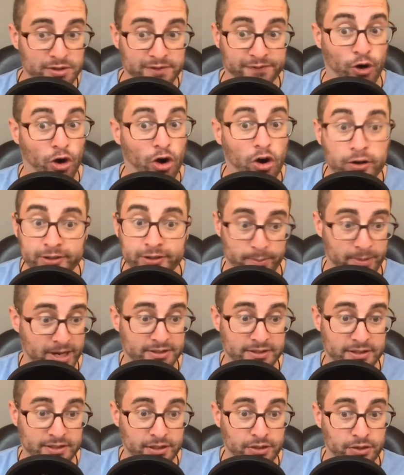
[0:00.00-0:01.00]
for our
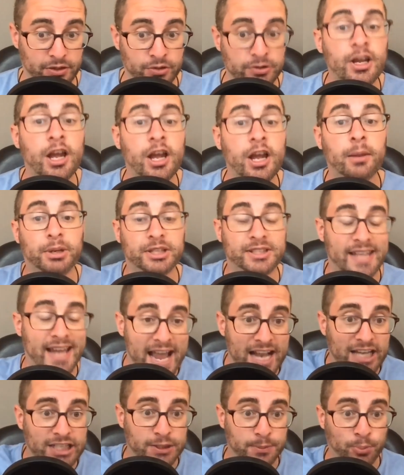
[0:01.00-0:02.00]
domestic use, but to
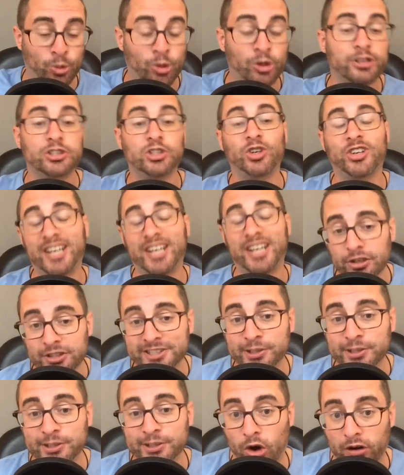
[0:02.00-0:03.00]
export. So Kelsey
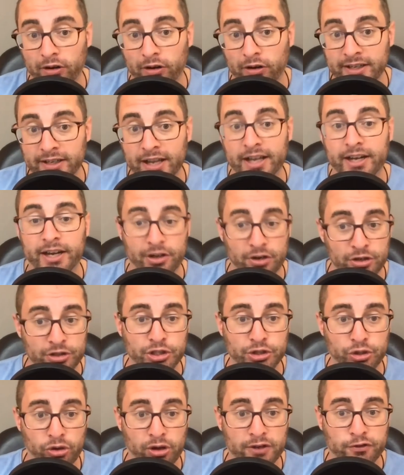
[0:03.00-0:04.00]
Warren at Energy
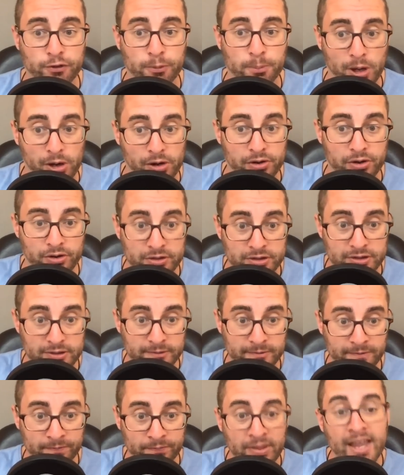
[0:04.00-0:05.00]
Transfer Partners
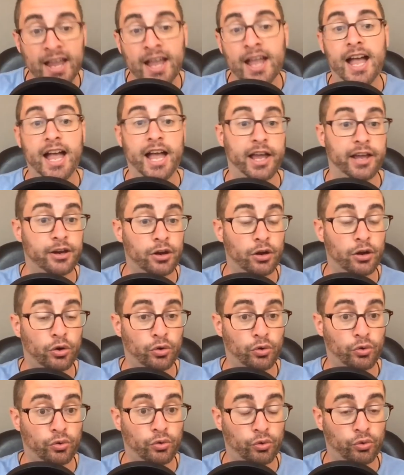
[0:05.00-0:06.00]
and
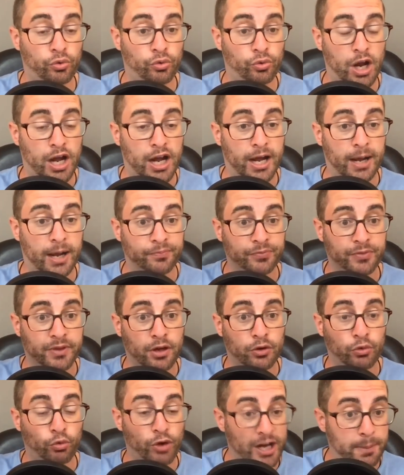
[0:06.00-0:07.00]

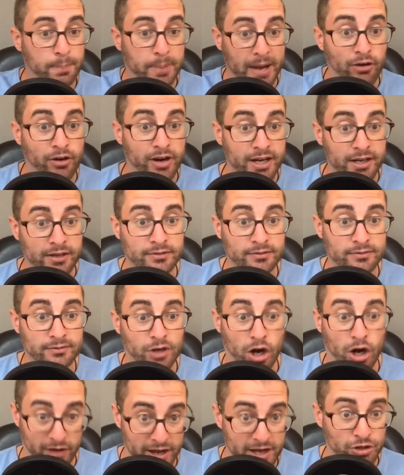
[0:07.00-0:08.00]
Rick Perry,
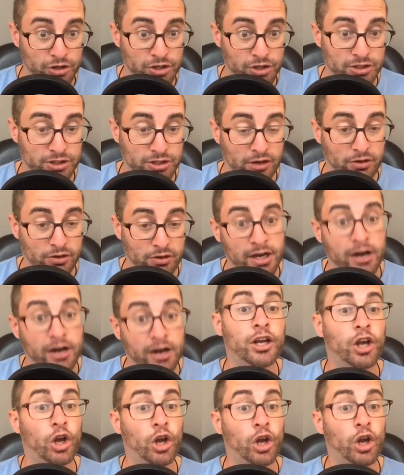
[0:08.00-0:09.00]
our energy
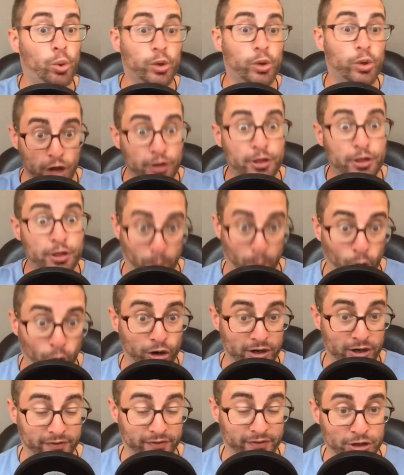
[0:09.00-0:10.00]
secretary, who was on the
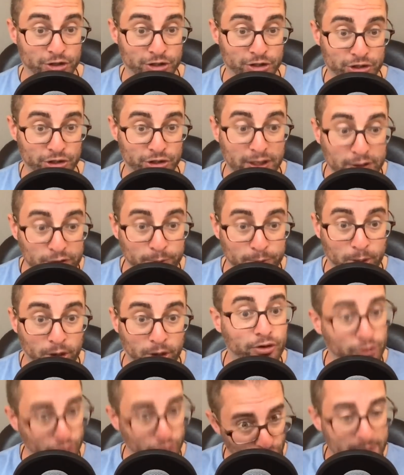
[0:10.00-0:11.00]
board of Energy Transfer
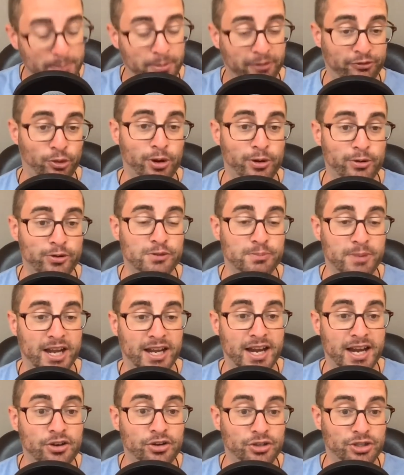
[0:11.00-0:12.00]
Partners right before he was made
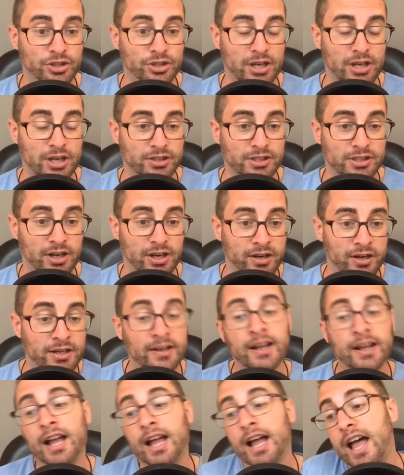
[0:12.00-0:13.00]
energy secretary.
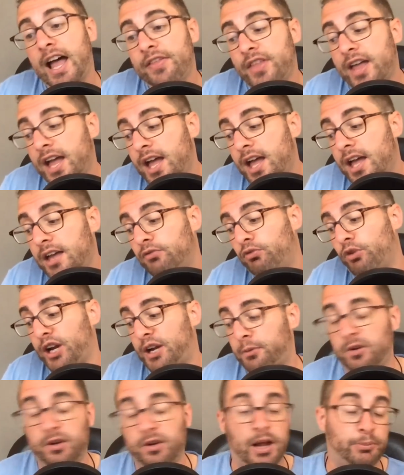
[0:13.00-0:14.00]
And then Rex
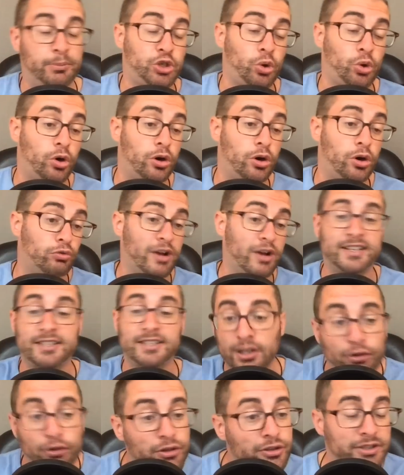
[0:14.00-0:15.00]

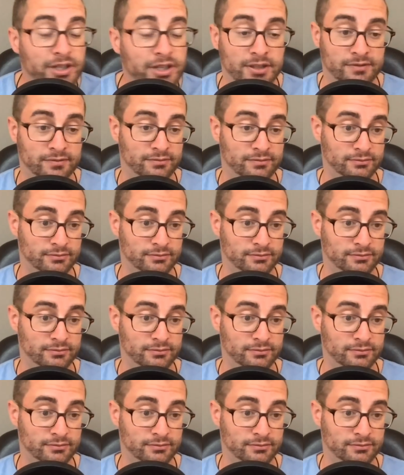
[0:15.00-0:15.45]
Tillerson